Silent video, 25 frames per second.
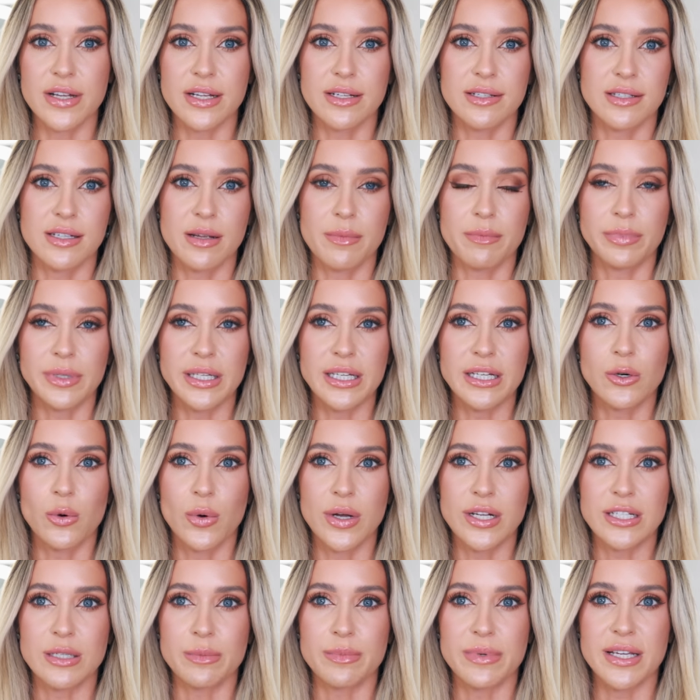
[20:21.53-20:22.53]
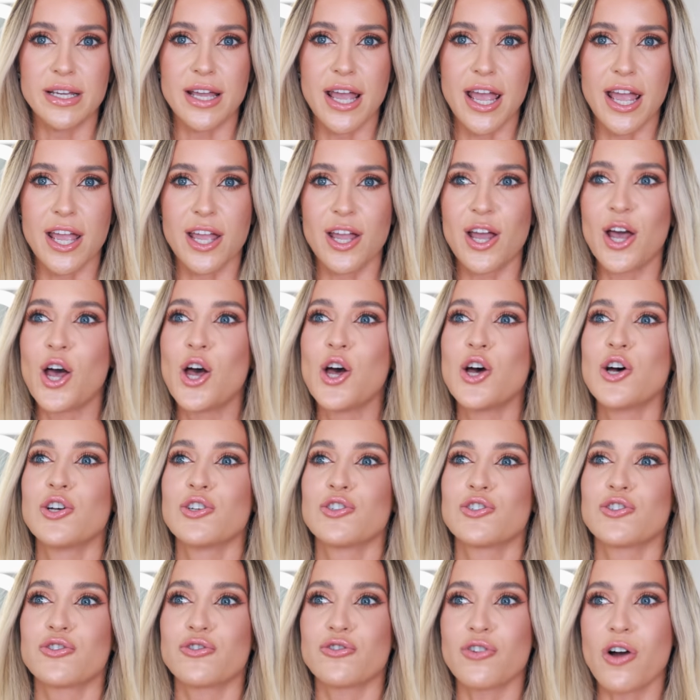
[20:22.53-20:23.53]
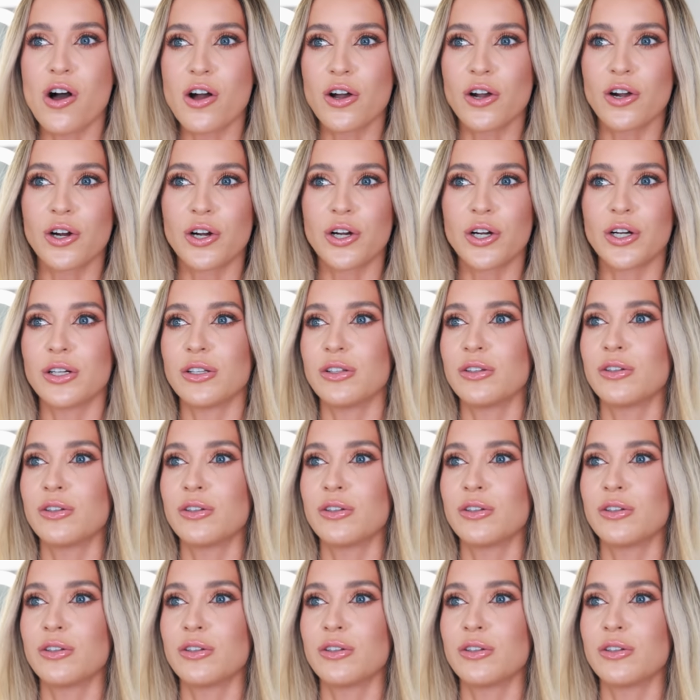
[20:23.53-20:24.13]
is simply going to be a stronger,